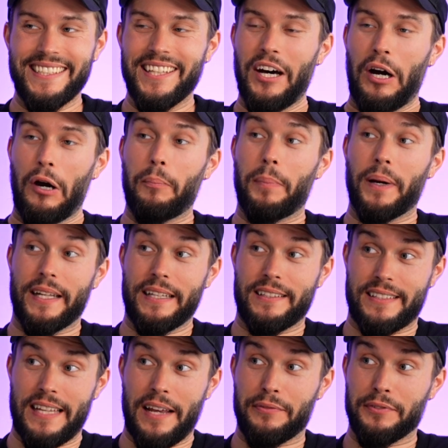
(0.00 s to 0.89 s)
no, but hatchet?
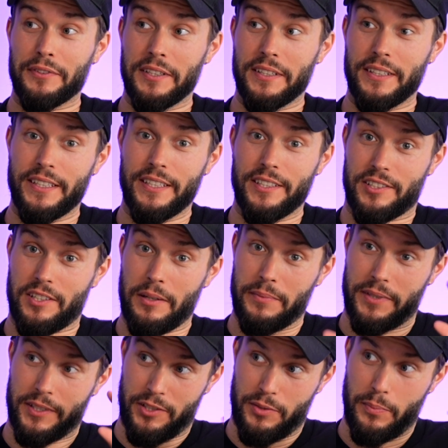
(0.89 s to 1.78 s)
it's definitely
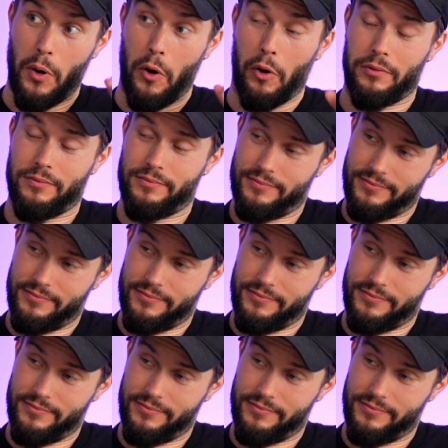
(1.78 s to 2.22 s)
something small.